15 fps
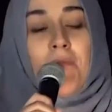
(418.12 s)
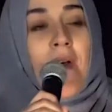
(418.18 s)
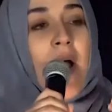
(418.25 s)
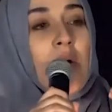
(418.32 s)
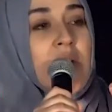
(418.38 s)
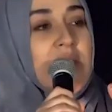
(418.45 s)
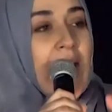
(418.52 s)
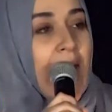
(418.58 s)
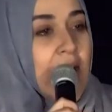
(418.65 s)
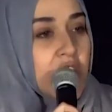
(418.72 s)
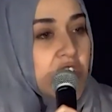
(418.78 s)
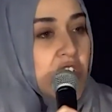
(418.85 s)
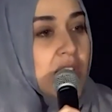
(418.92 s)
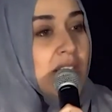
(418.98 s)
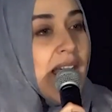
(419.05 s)

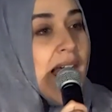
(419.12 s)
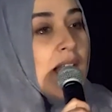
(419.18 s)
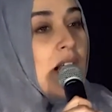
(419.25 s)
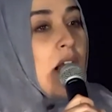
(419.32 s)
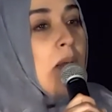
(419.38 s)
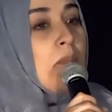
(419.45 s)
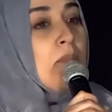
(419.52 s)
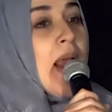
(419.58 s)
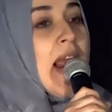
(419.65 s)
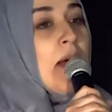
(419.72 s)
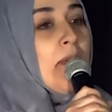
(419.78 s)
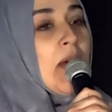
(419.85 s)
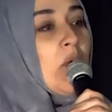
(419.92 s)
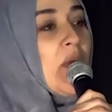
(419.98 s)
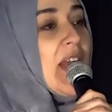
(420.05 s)
foundation that
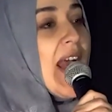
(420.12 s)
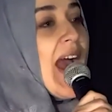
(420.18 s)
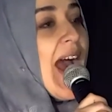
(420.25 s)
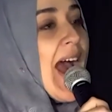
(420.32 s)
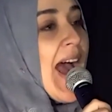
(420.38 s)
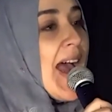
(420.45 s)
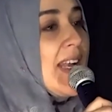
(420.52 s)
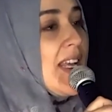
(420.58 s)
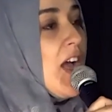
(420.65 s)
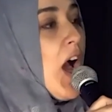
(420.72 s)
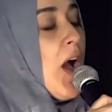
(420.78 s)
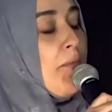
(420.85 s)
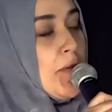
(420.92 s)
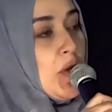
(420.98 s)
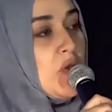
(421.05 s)
maybe we had
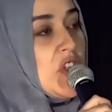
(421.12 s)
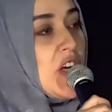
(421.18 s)
a few